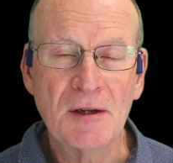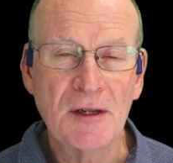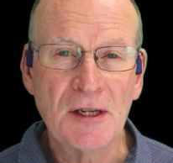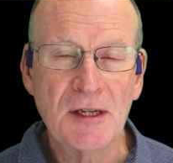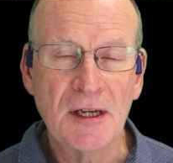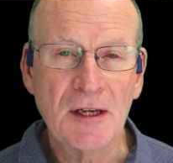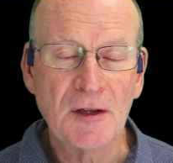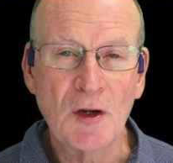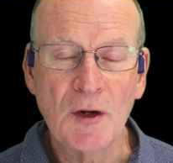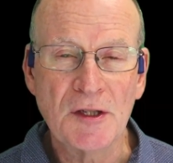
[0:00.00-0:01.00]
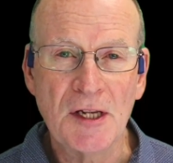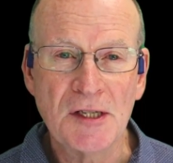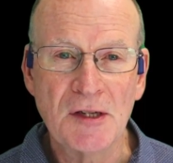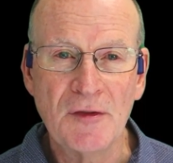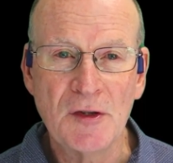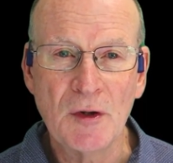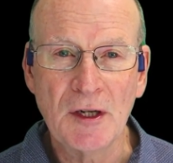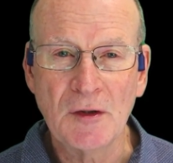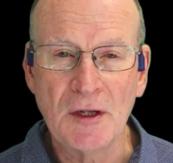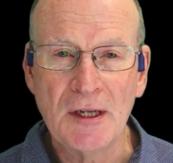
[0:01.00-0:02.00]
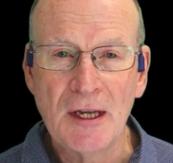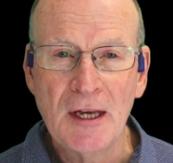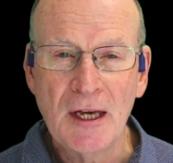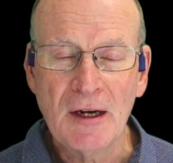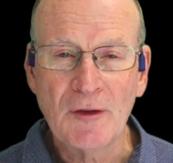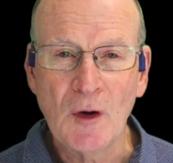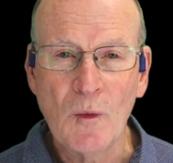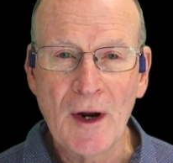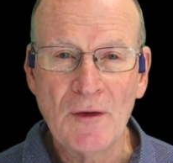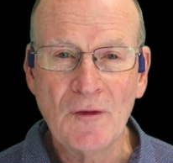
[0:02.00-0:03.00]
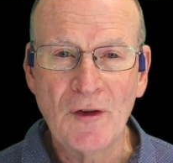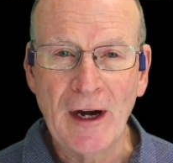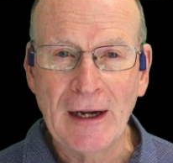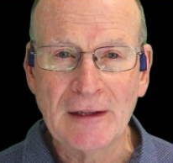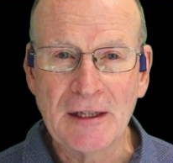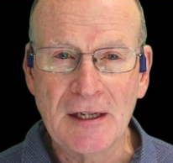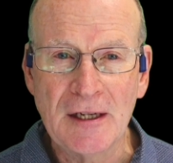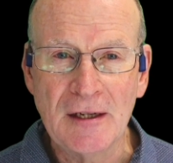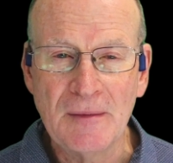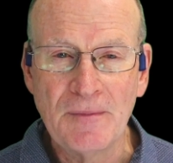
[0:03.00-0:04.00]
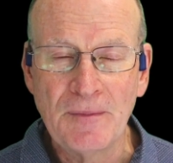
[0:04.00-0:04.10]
the contents of the directory. And I've got one file in here.